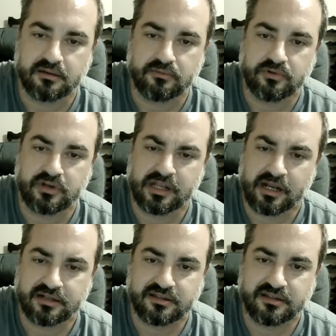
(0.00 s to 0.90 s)
we'll get
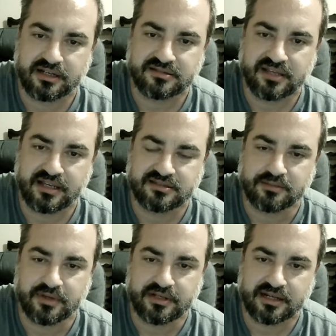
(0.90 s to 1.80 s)
on to the next tasting.
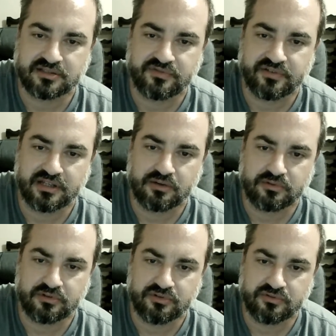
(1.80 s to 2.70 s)
My next video
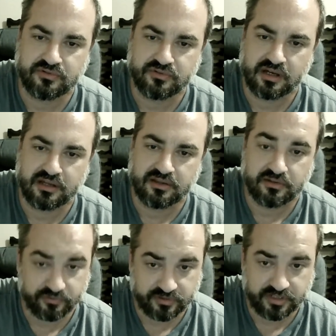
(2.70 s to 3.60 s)
will do the
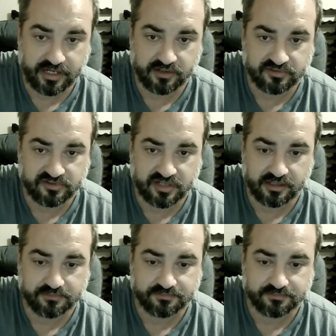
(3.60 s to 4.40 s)
Verdeo style.